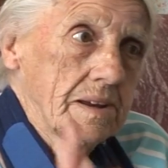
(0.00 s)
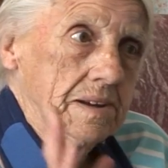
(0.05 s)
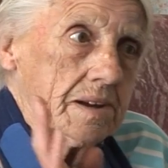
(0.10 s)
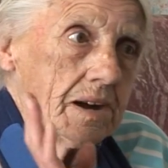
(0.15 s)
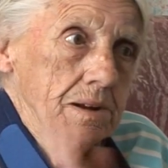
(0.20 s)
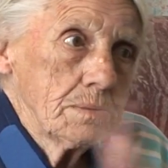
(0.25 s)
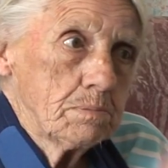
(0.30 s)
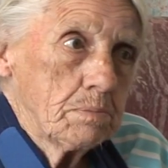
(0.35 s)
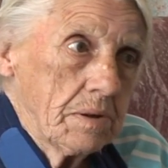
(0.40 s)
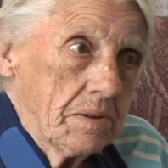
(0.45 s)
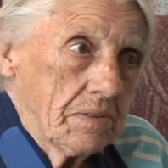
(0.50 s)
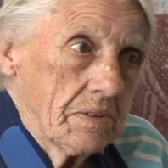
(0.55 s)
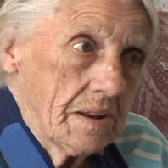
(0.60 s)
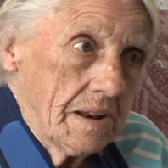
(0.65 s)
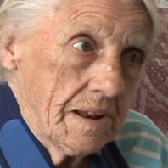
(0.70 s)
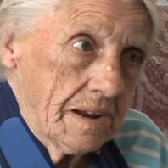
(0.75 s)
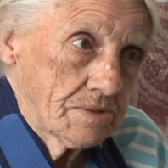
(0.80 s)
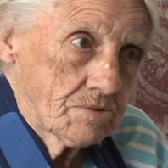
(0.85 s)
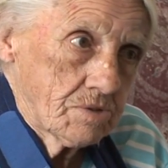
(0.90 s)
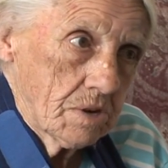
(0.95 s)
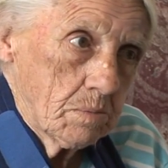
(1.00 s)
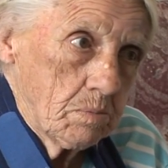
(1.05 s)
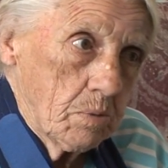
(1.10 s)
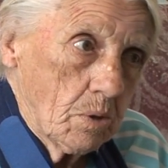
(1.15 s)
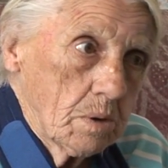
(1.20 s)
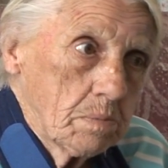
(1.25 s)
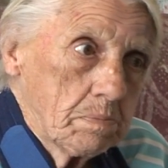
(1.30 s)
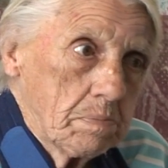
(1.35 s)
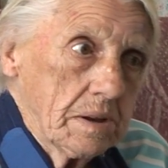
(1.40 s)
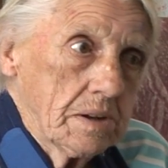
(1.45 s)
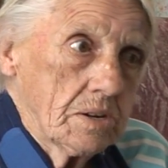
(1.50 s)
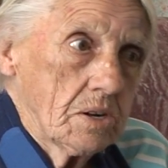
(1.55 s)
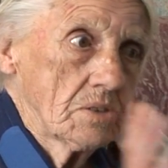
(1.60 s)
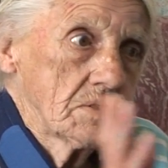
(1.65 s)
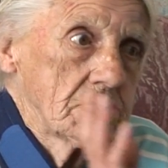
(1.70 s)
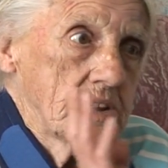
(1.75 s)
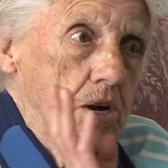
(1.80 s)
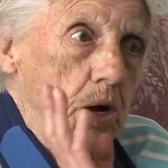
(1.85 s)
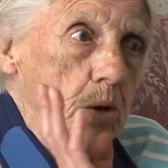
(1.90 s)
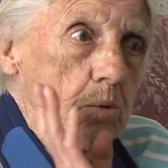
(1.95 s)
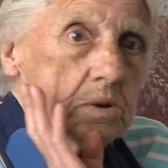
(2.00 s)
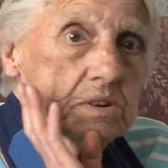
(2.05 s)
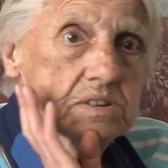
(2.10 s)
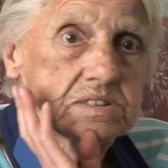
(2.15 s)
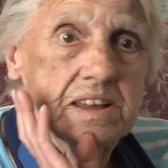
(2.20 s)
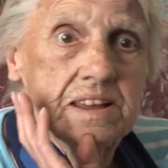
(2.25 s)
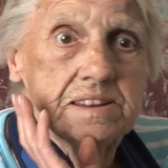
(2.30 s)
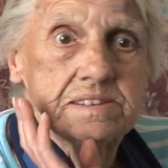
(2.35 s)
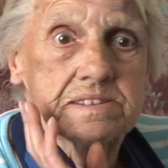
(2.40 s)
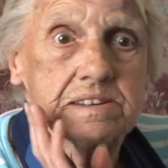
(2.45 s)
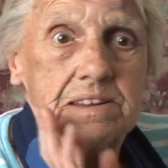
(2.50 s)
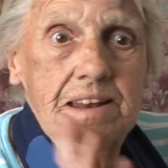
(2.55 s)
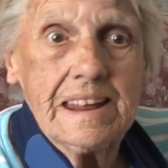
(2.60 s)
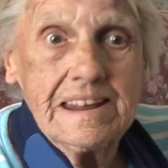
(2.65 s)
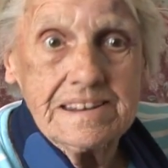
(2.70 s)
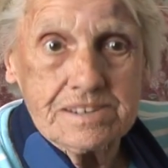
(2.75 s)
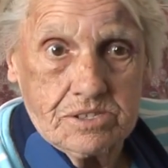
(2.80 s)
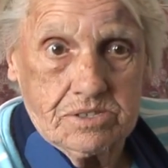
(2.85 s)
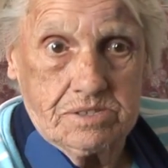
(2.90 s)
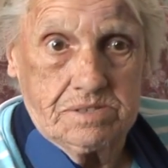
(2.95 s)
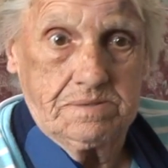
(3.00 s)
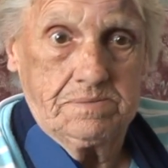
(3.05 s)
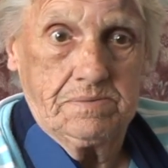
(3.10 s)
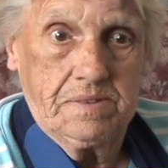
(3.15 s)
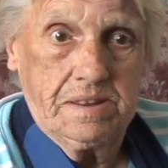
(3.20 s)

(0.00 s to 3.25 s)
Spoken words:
it can't be the electric board because they always send the letter.